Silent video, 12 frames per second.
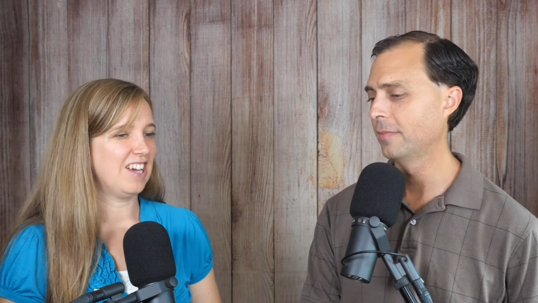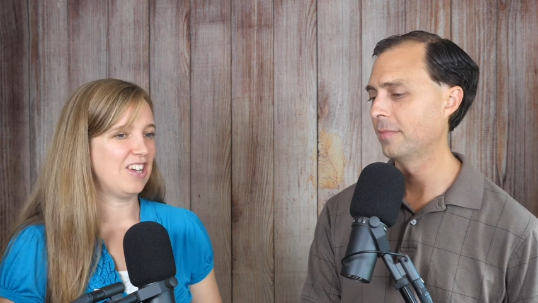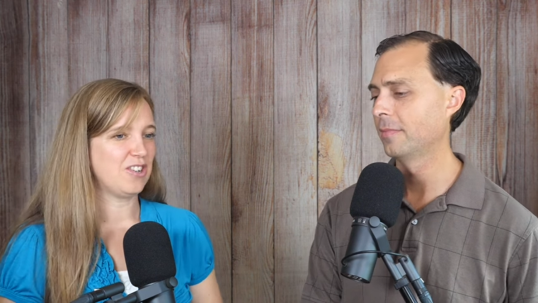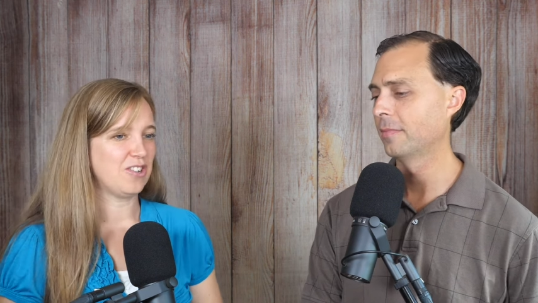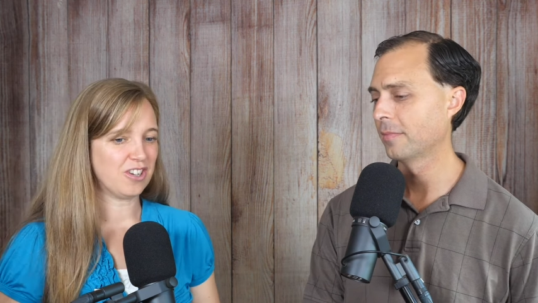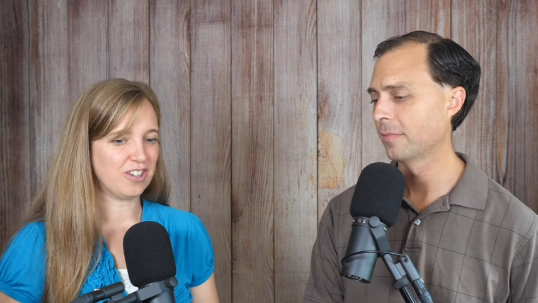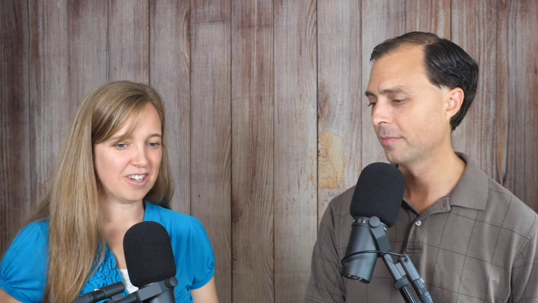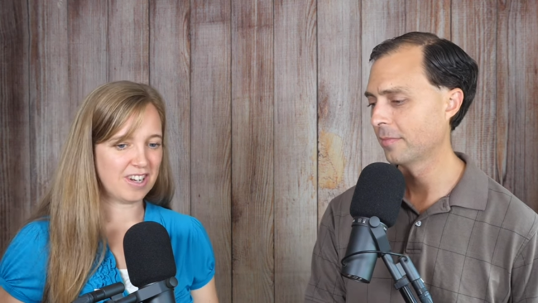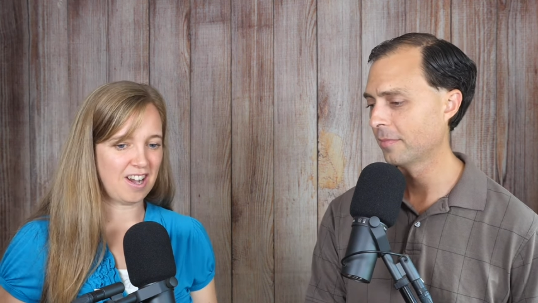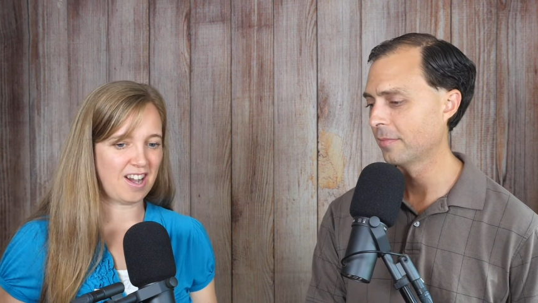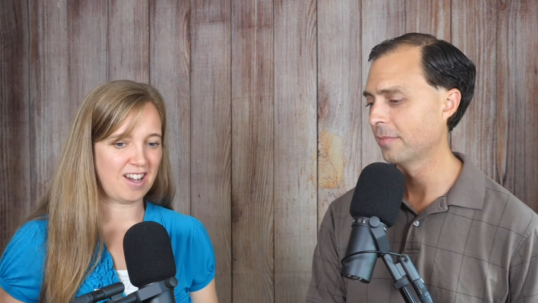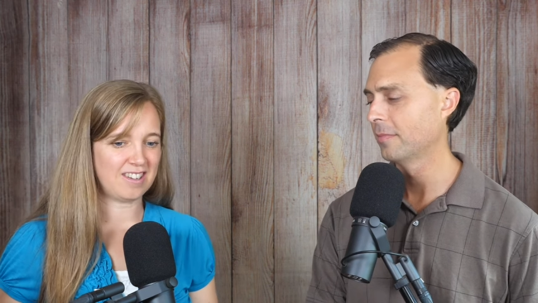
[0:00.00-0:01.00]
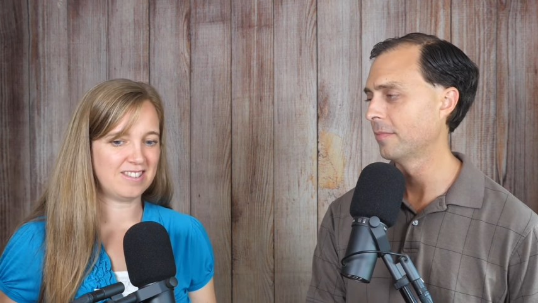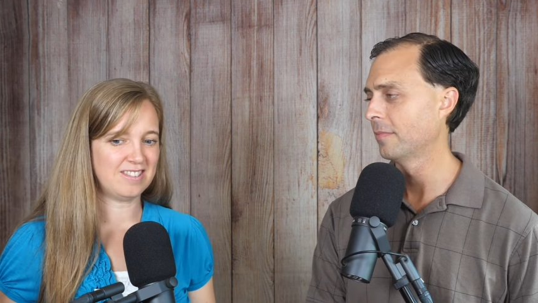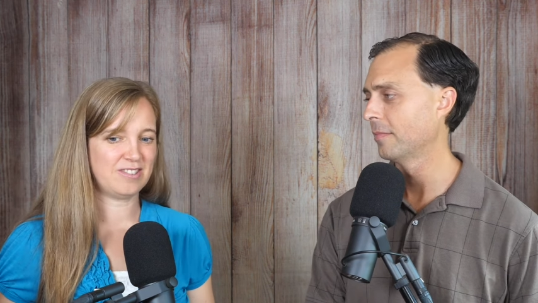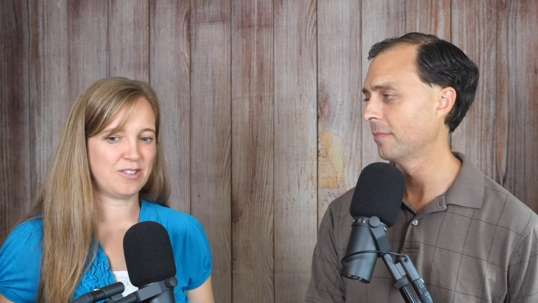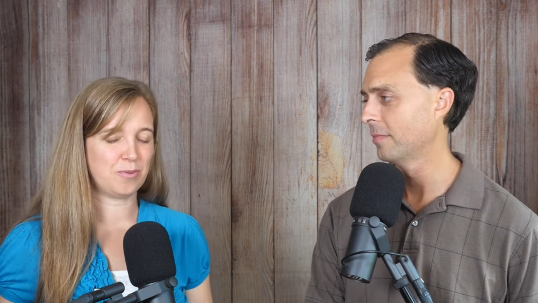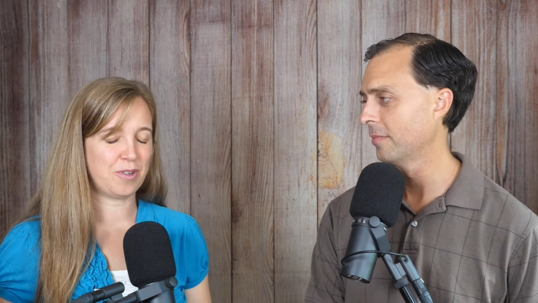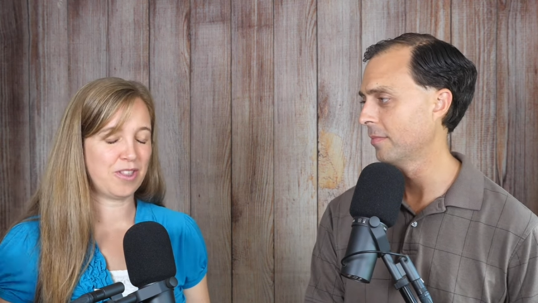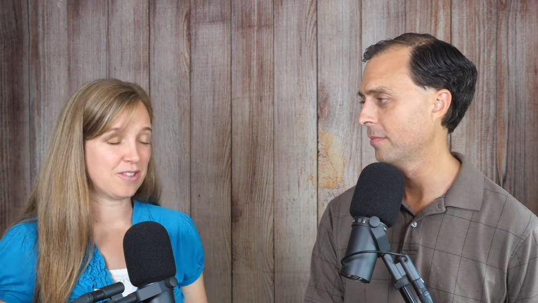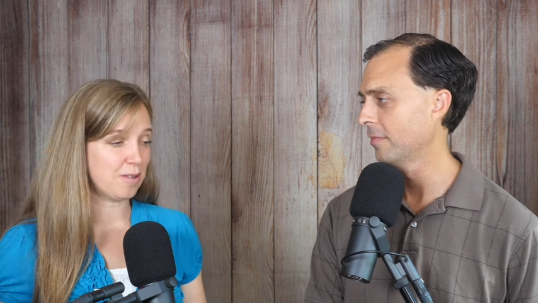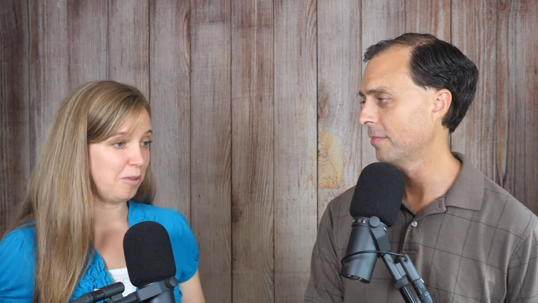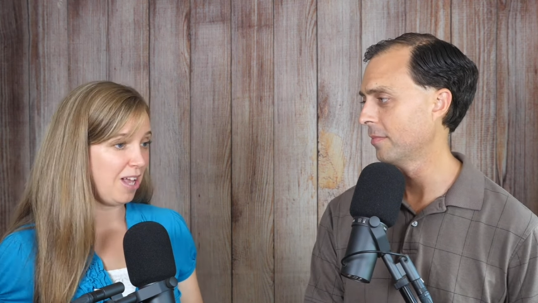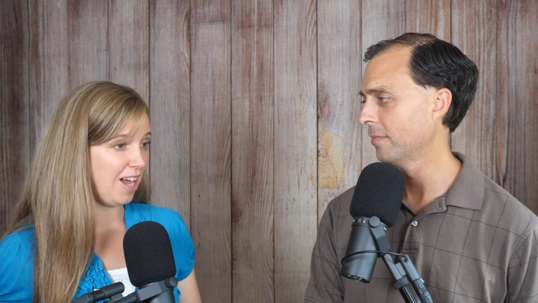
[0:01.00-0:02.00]
Speaker 1: and you turn it on, when
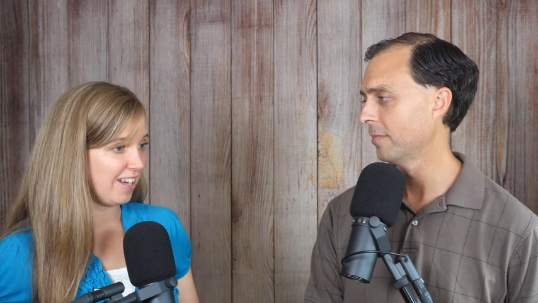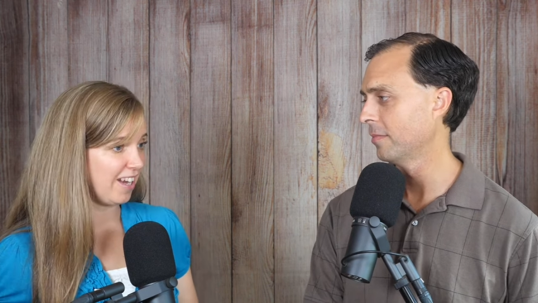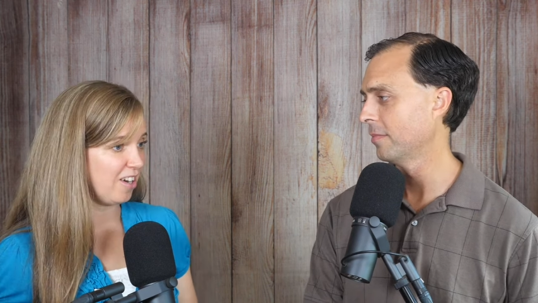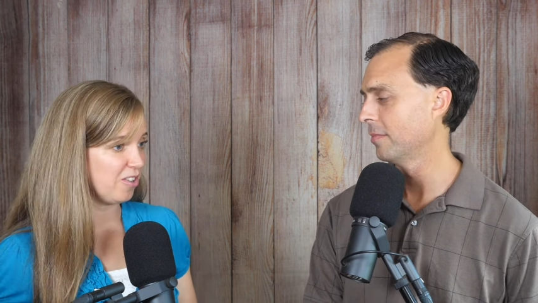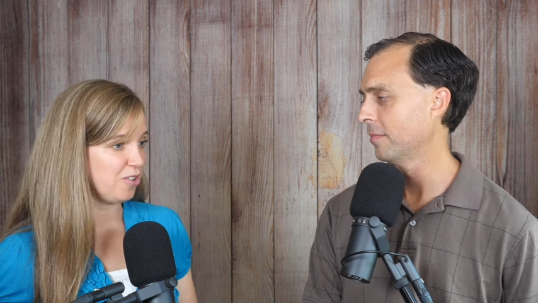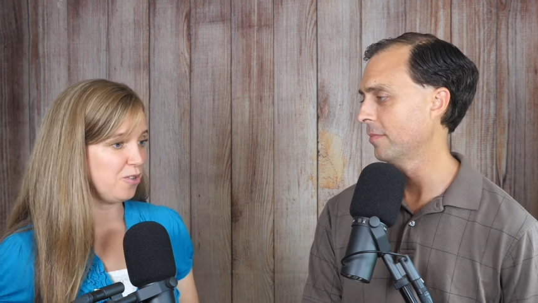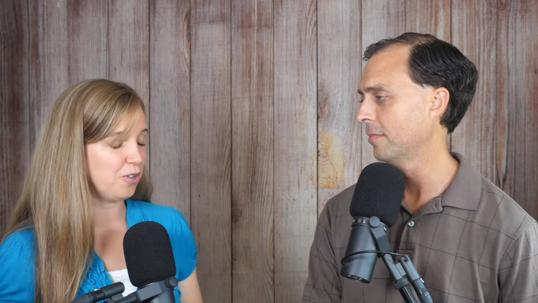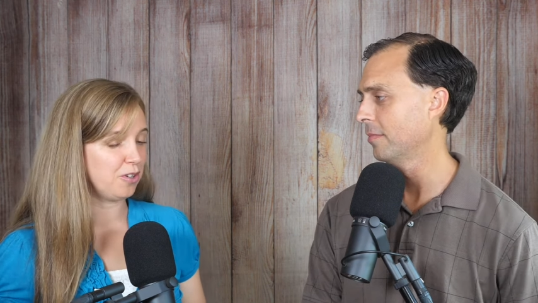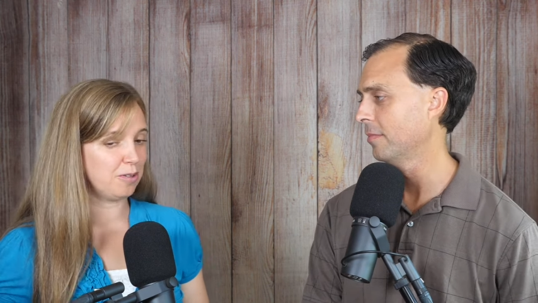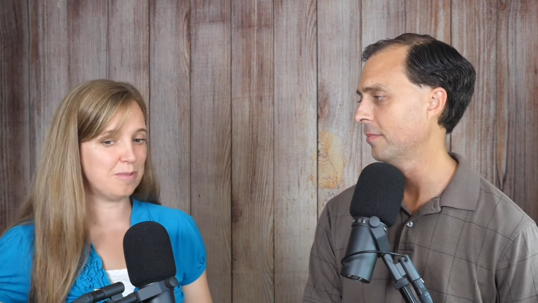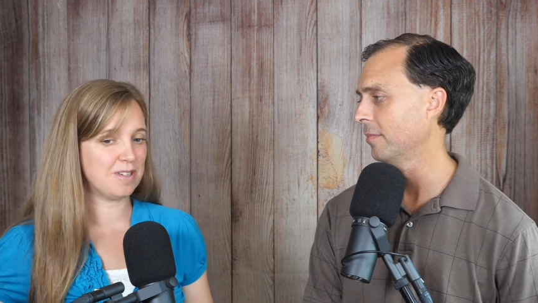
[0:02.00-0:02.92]
there's a blackout, you could